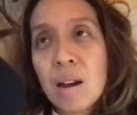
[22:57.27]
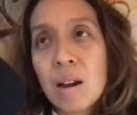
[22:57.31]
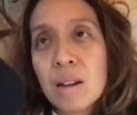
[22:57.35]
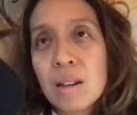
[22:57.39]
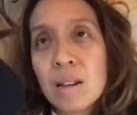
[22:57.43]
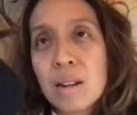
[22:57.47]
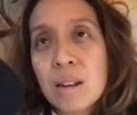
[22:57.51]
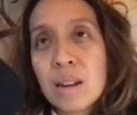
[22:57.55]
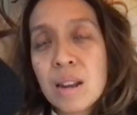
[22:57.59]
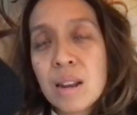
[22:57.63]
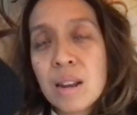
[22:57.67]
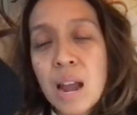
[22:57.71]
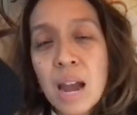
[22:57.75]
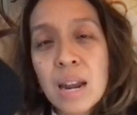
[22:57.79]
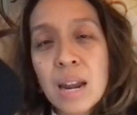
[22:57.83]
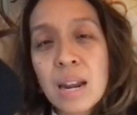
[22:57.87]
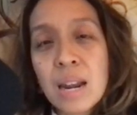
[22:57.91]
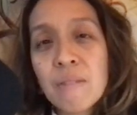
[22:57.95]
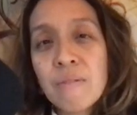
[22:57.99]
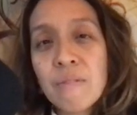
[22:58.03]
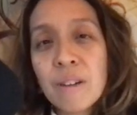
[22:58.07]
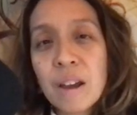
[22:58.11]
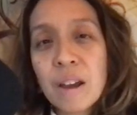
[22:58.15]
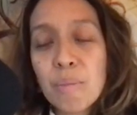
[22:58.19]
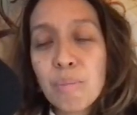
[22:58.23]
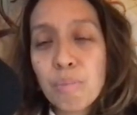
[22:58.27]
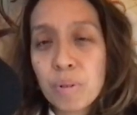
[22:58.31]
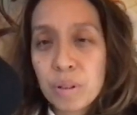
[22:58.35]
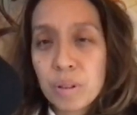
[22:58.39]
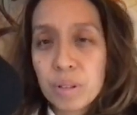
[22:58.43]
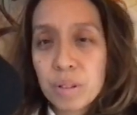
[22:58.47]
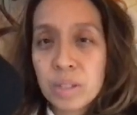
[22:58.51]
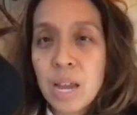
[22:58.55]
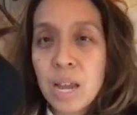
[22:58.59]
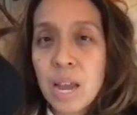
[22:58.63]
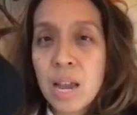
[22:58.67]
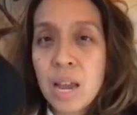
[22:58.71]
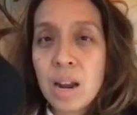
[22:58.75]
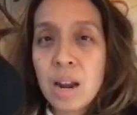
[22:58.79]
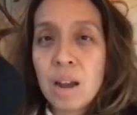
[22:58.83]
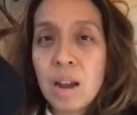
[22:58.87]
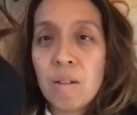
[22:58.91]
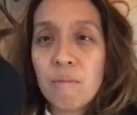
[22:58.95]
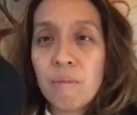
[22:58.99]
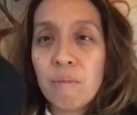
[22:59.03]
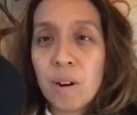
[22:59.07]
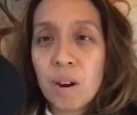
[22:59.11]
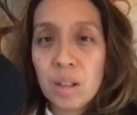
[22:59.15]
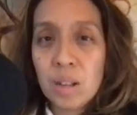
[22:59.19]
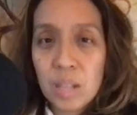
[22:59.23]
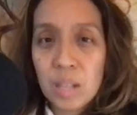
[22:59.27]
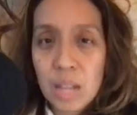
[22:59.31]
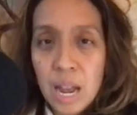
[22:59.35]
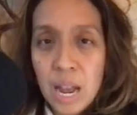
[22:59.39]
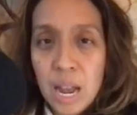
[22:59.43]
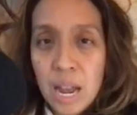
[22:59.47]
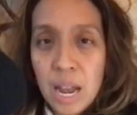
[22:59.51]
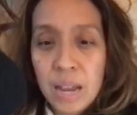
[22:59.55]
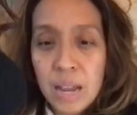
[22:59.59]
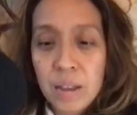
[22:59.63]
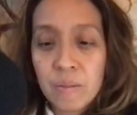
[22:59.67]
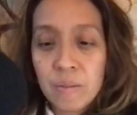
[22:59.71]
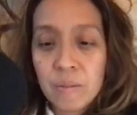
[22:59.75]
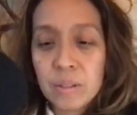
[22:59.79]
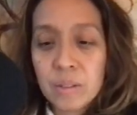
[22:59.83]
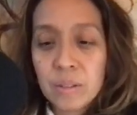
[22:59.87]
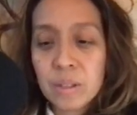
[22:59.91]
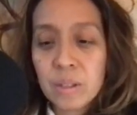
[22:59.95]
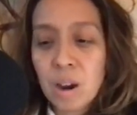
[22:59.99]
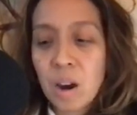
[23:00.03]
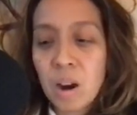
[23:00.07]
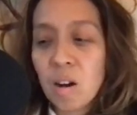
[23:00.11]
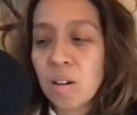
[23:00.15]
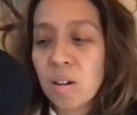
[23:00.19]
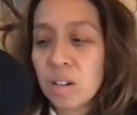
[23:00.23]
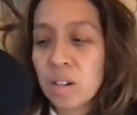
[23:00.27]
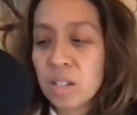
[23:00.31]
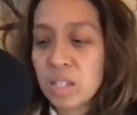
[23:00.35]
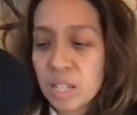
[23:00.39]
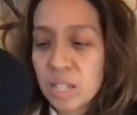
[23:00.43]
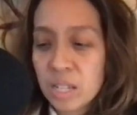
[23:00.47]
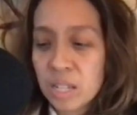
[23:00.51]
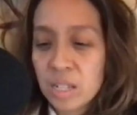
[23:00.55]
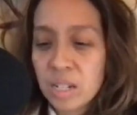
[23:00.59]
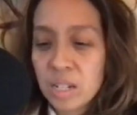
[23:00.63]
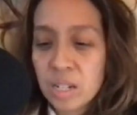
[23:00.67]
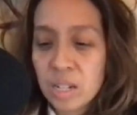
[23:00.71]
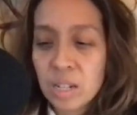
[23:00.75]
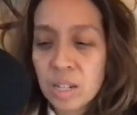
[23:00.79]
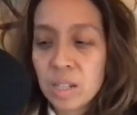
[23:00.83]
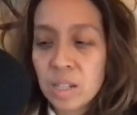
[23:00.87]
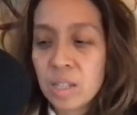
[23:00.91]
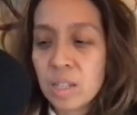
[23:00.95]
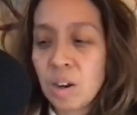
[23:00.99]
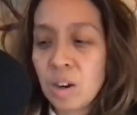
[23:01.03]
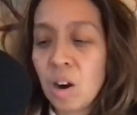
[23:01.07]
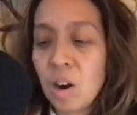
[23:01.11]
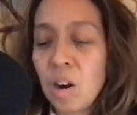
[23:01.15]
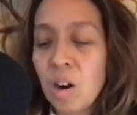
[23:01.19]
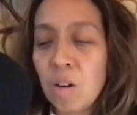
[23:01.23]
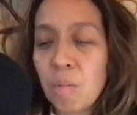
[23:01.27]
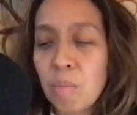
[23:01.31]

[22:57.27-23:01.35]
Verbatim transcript: 95% of our lives, our existence, our